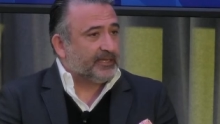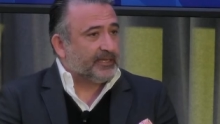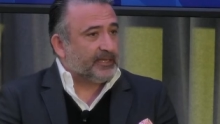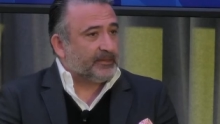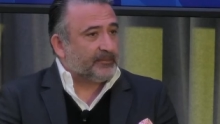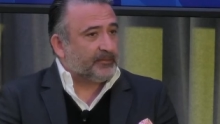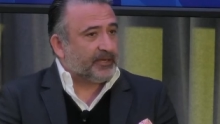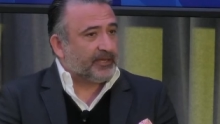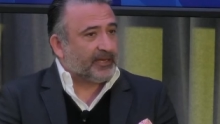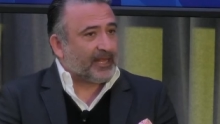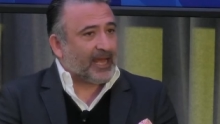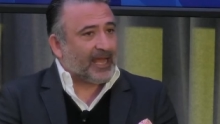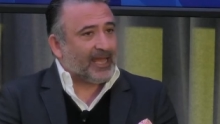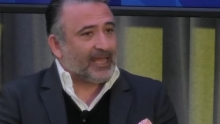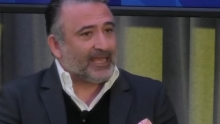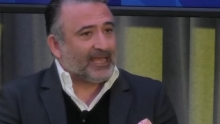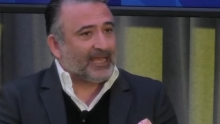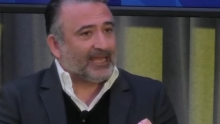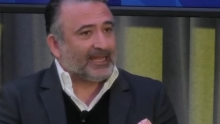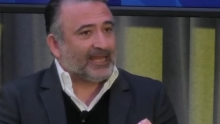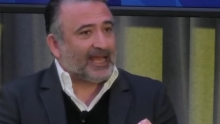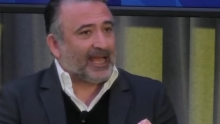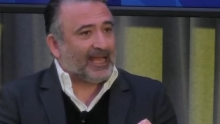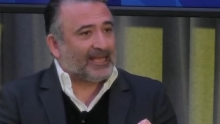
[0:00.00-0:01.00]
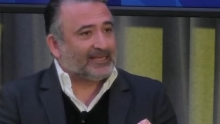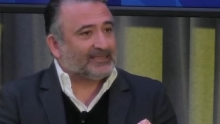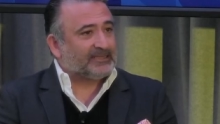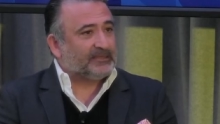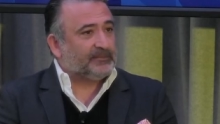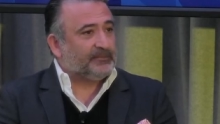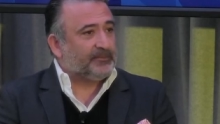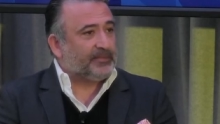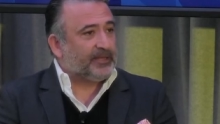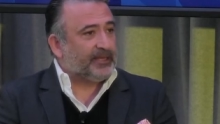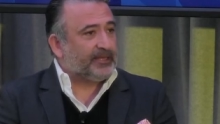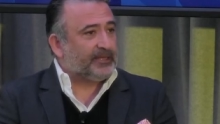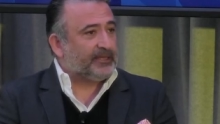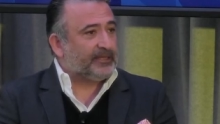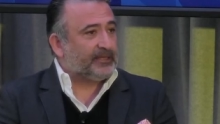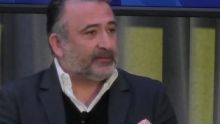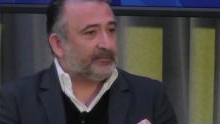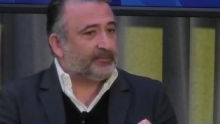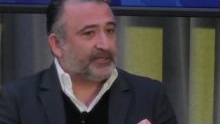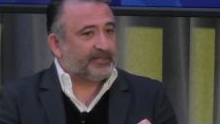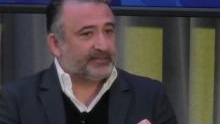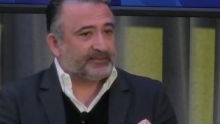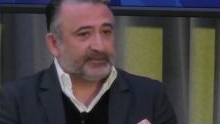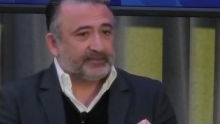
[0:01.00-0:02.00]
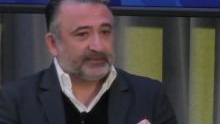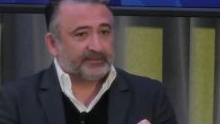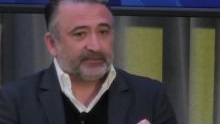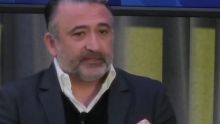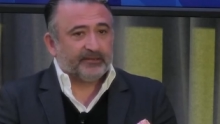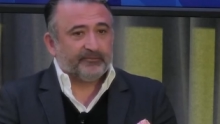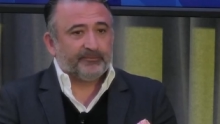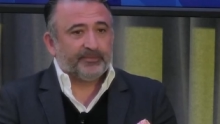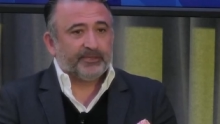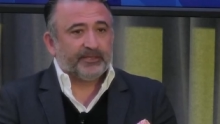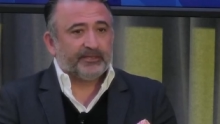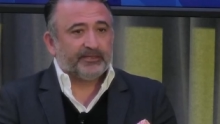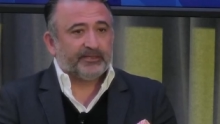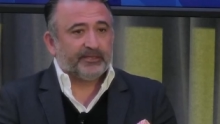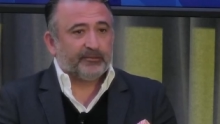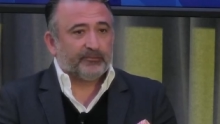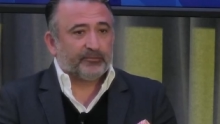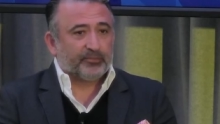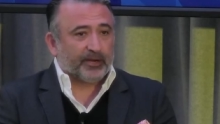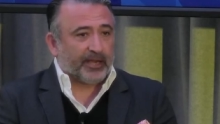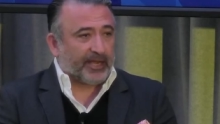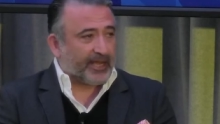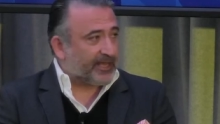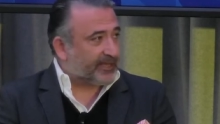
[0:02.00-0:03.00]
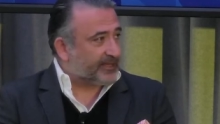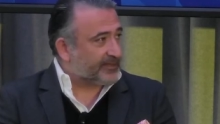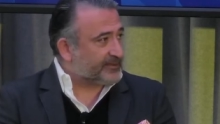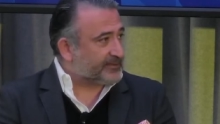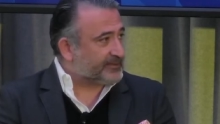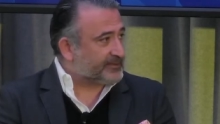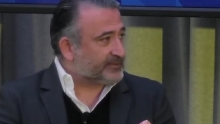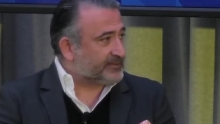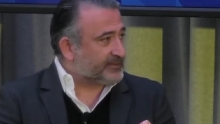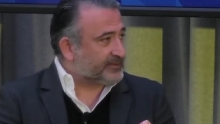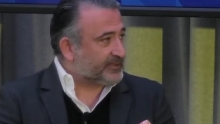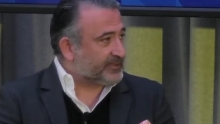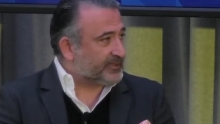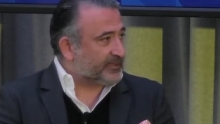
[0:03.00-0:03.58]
But Highgate hasn't been in the business of building brands.